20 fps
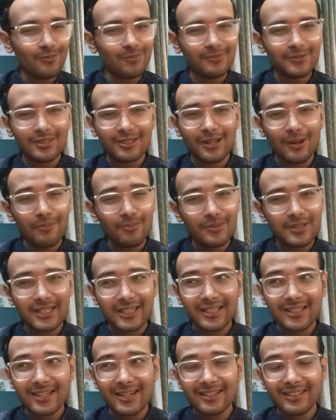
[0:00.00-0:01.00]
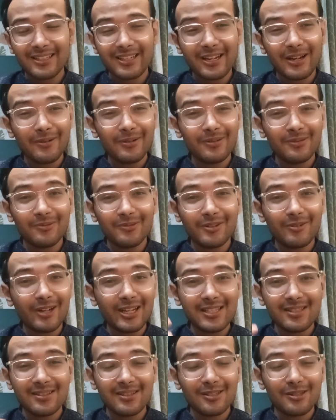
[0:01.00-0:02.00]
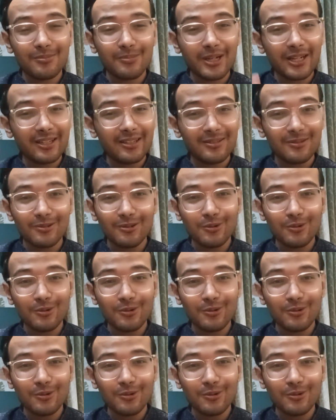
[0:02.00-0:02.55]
Some say that they have devised this by